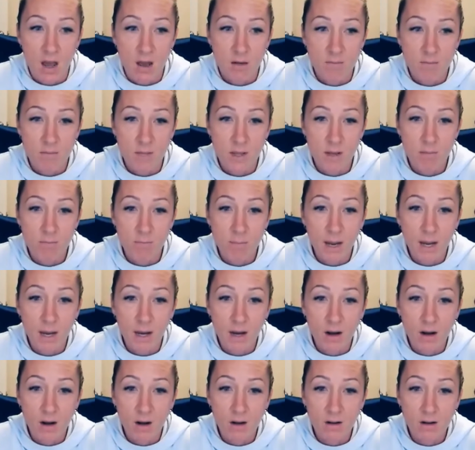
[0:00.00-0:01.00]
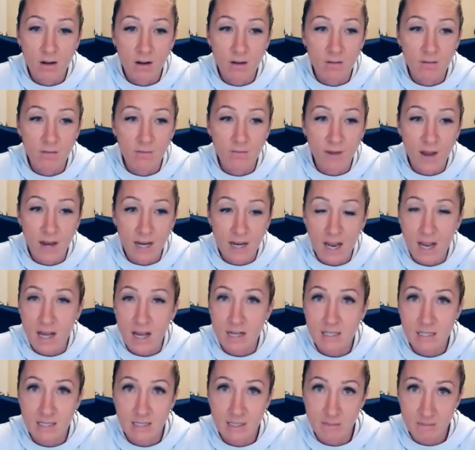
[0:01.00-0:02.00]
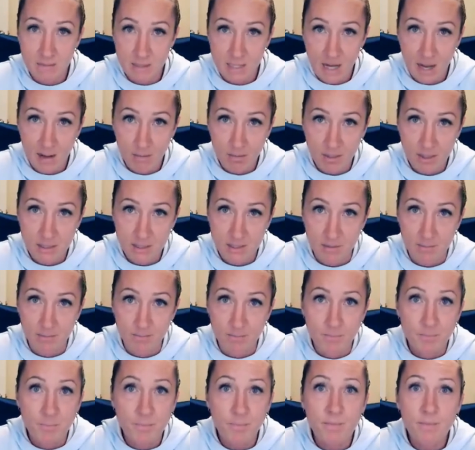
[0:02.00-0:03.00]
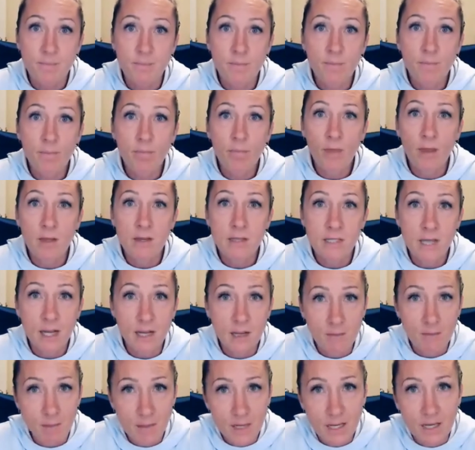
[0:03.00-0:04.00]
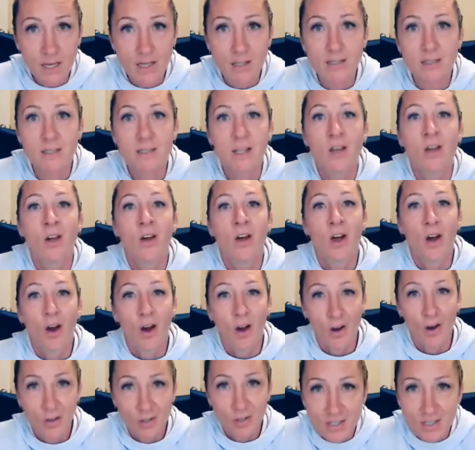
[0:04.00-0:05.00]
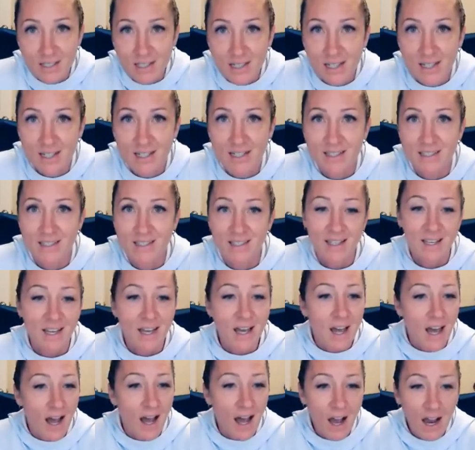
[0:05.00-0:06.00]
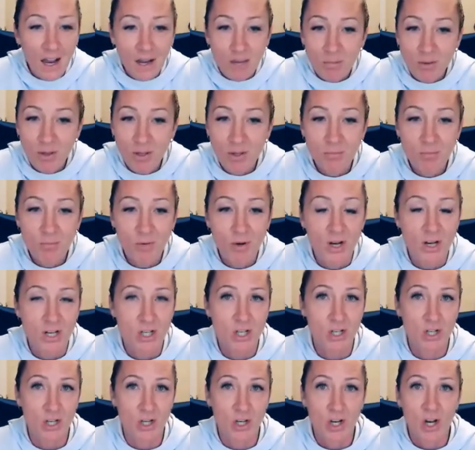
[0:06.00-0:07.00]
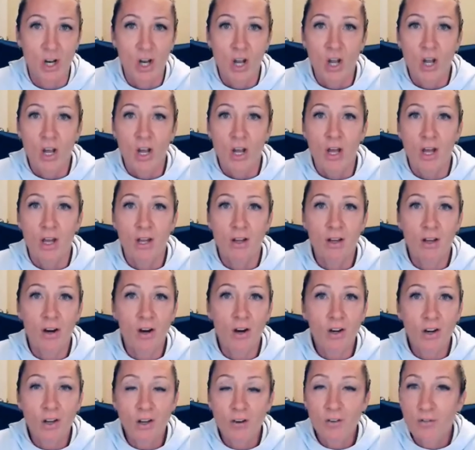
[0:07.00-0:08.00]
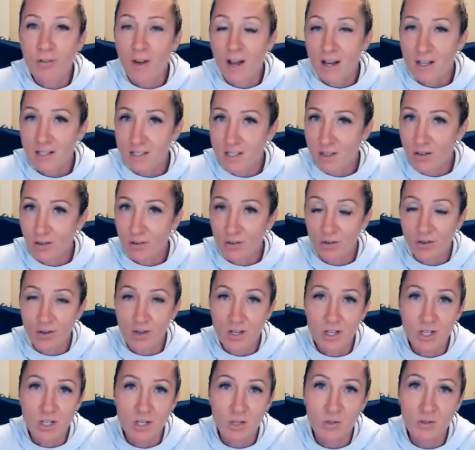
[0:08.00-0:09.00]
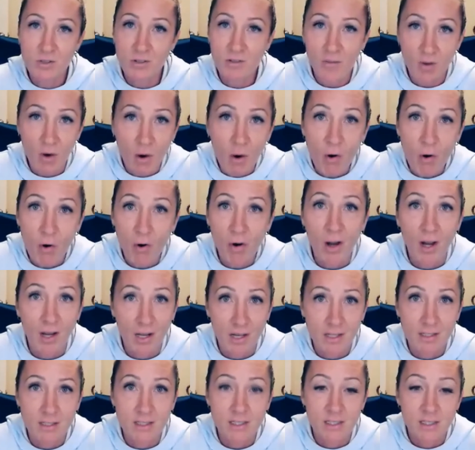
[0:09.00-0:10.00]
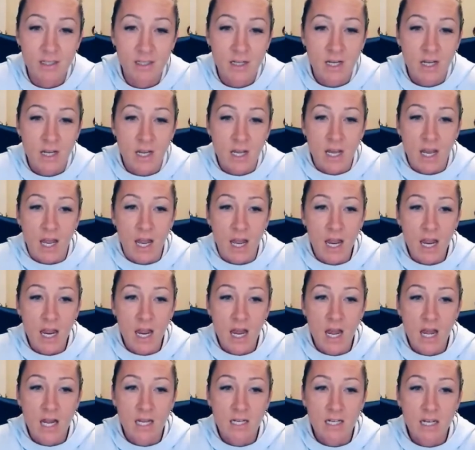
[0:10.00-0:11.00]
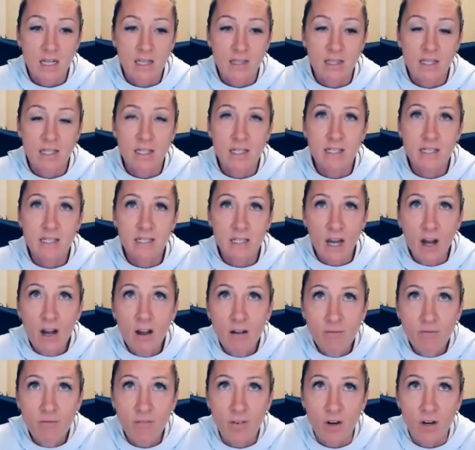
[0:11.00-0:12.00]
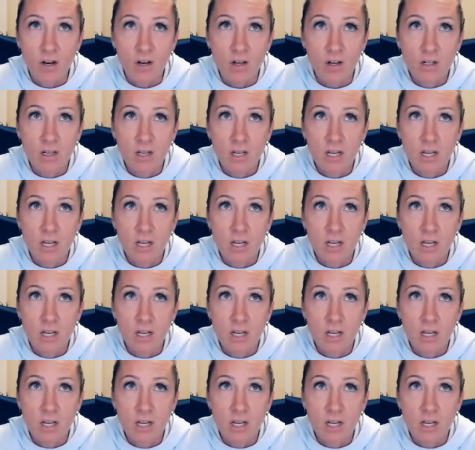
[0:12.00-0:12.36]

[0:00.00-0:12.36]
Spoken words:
impaired fatty acid metabolism, diabetes, heart disease, high blood pressure, cardiovascular issues of all kinds. And the discomfort